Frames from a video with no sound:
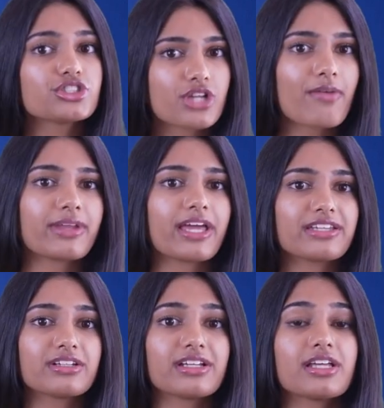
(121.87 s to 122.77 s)
dominate,
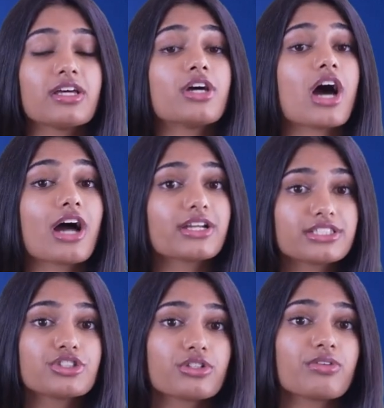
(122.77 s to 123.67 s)

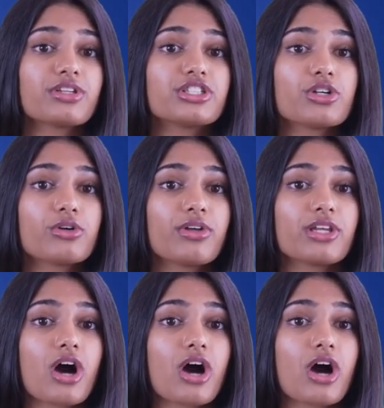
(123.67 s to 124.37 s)
RS-232 and